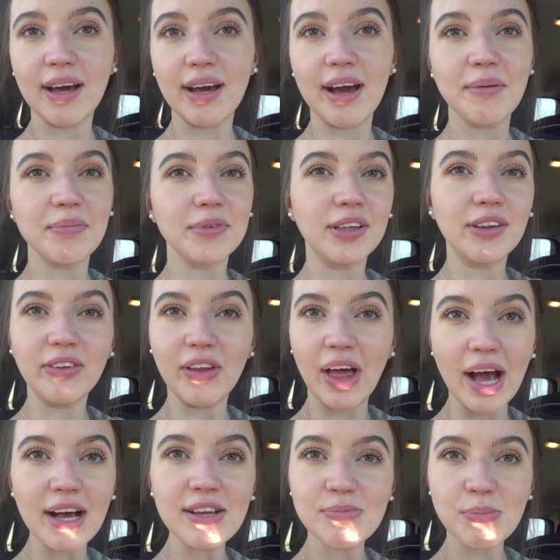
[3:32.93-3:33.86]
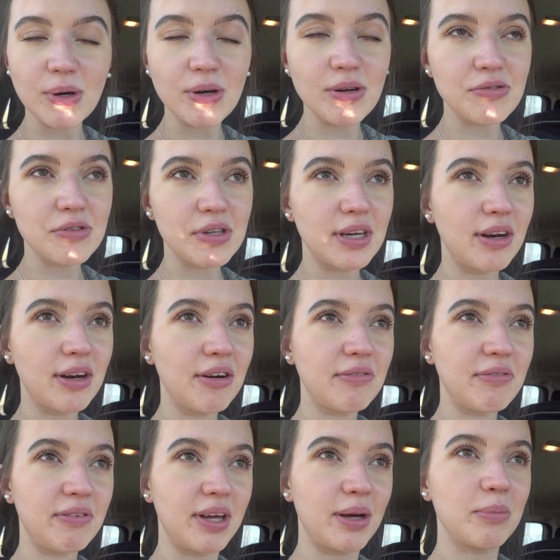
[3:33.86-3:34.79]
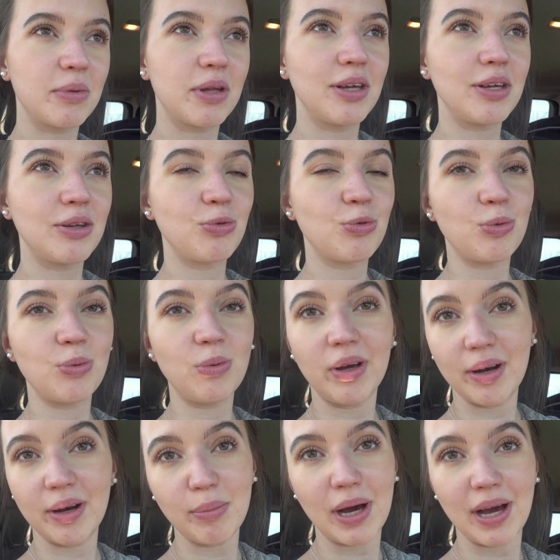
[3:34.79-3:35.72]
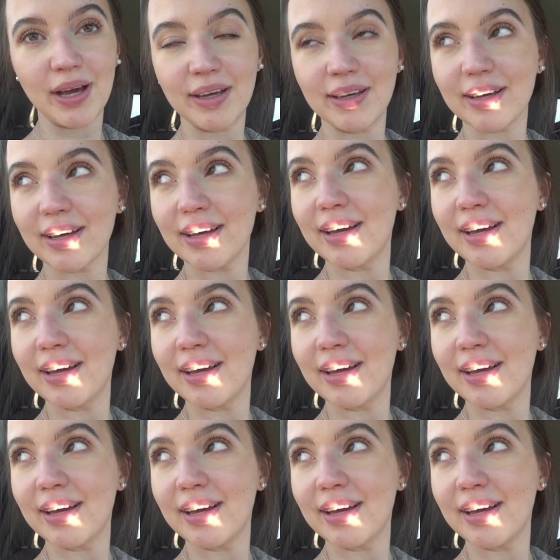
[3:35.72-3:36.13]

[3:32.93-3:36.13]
I'm the last person in our family to get a bike.